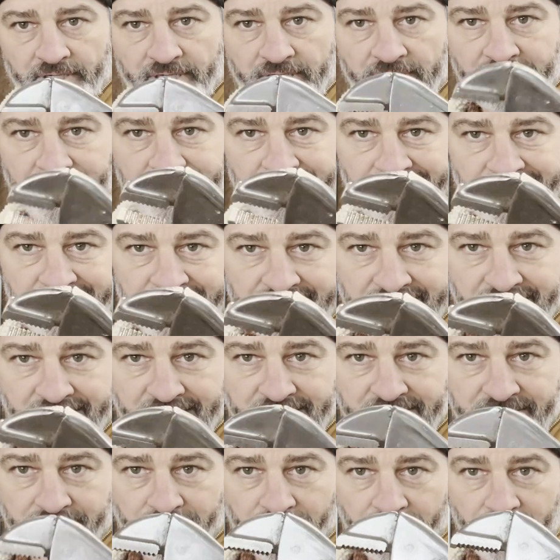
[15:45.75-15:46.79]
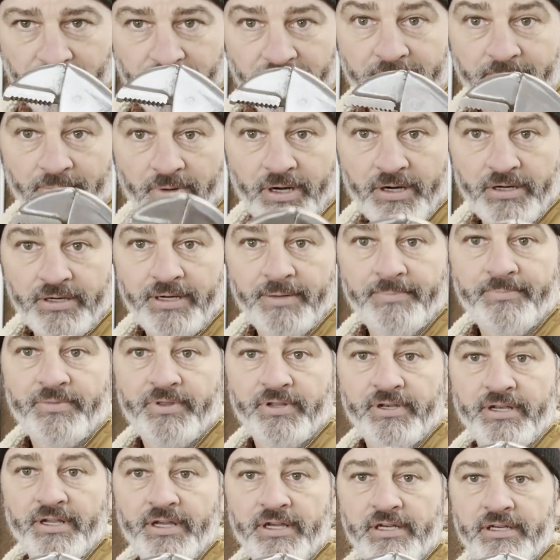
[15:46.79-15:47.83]
These things will really mar up the
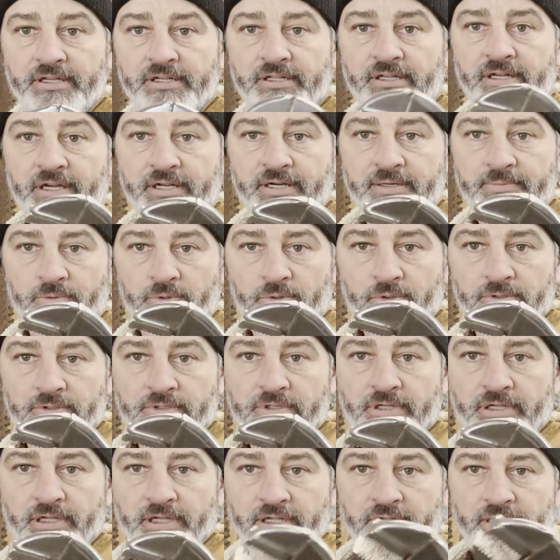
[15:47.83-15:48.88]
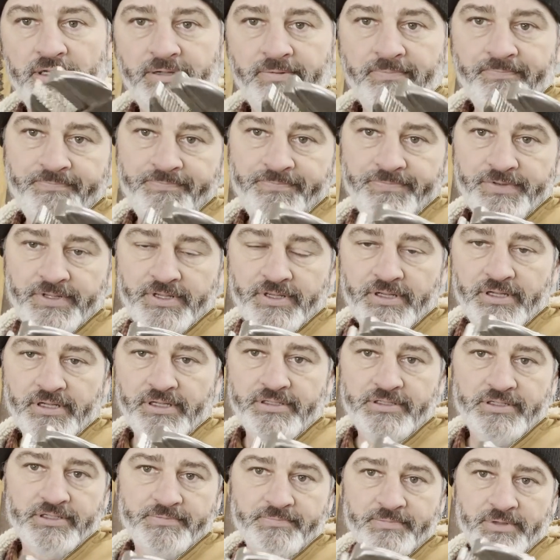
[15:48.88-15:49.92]
nut on a bolt.
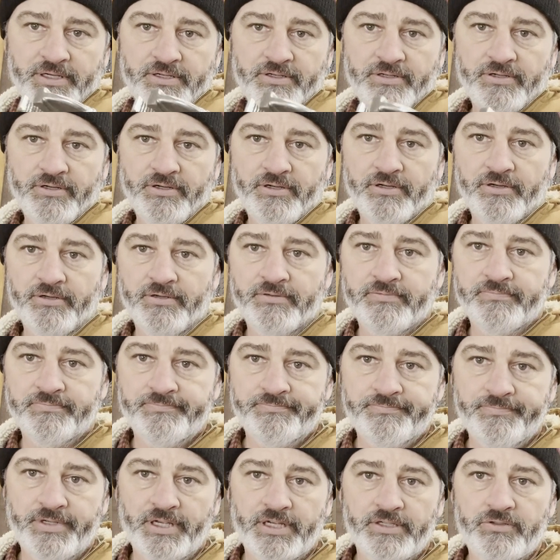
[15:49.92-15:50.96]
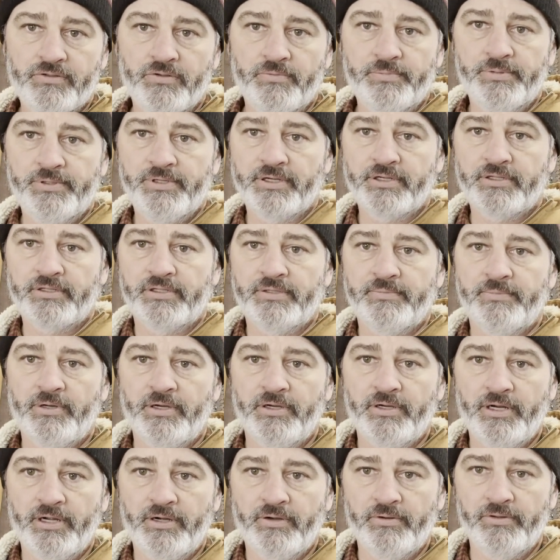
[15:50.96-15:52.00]
Just make sure you're not too particular
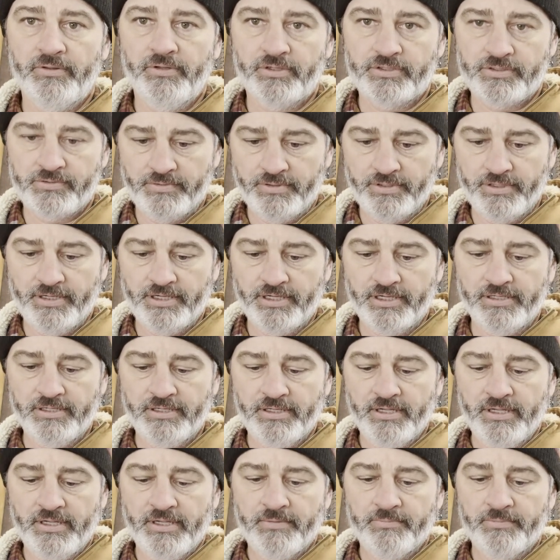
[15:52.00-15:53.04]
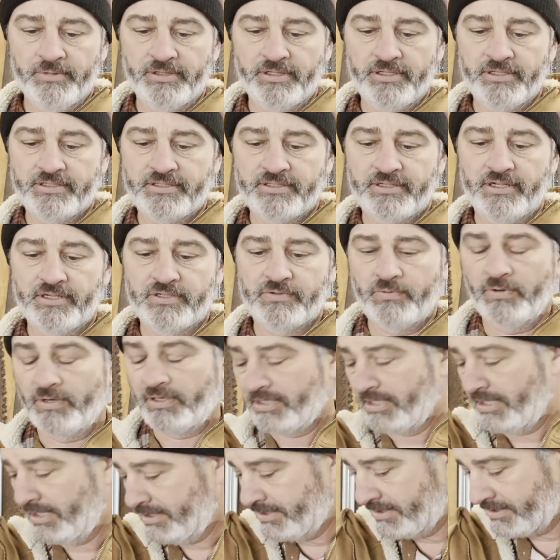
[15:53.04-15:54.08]
about how it looks when you're done, but this does work
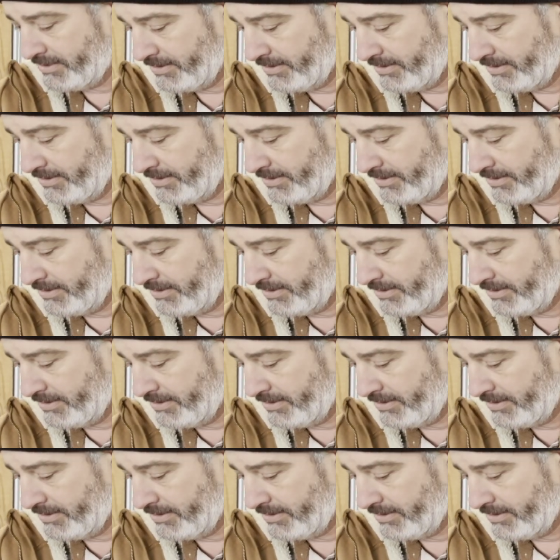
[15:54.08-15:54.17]
nice.